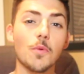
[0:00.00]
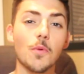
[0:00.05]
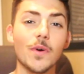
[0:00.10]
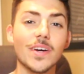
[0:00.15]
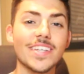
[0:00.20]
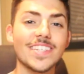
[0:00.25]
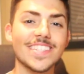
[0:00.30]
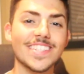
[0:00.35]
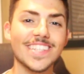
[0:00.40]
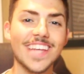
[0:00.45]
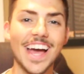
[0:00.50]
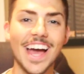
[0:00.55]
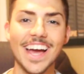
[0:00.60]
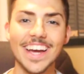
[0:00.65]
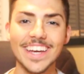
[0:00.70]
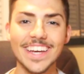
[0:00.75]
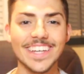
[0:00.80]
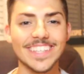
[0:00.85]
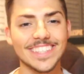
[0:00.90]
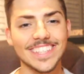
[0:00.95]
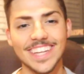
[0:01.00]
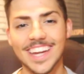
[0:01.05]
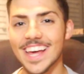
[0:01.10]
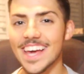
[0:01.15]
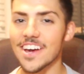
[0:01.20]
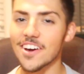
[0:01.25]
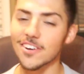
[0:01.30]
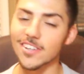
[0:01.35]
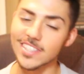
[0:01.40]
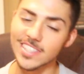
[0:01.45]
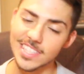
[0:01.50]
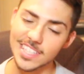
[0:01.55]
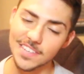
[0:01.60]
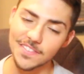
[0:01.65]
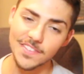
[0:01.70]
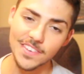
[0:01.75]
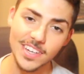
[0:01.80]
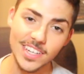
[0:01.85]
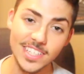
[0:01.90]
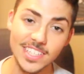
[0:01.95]
boy Zach, and today on Z
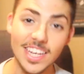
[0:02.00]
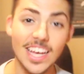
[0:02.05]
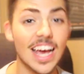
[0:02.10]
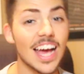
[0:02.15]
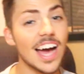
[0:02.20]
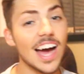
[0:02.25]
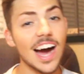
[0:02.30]
Fitness,